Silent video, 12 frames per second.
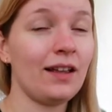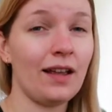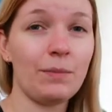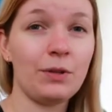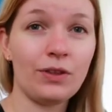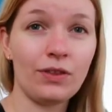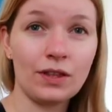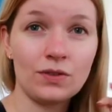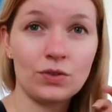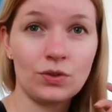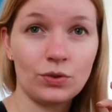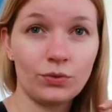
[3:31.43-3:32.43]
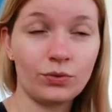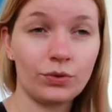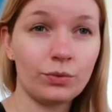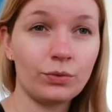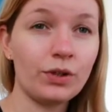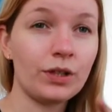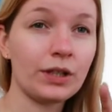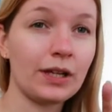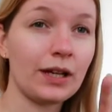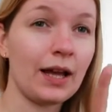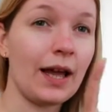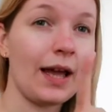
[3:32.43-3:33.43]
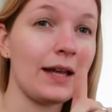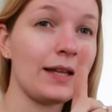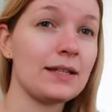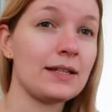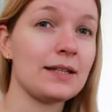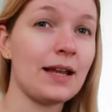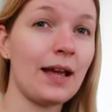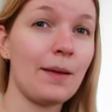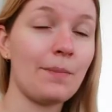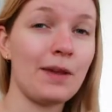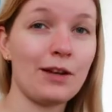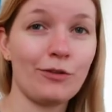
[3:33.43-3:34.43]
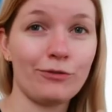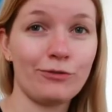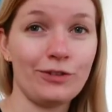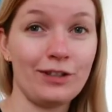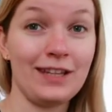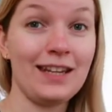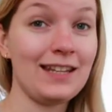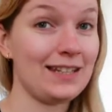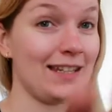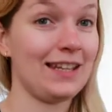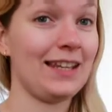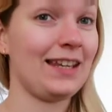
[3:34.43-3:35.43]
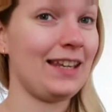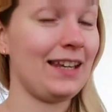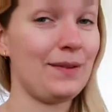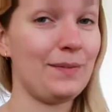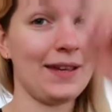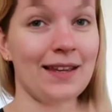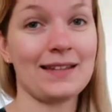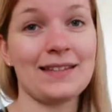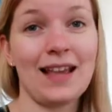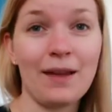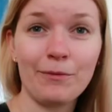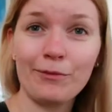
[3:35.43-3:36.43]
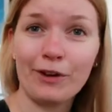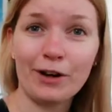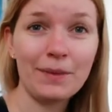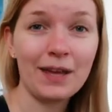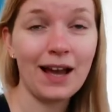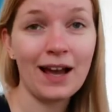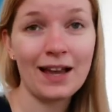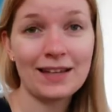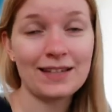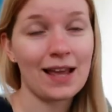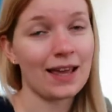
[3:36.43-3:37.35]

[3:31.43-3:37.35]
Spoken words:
a bit of things to do for work and a bit of knitting here because I'm far behind.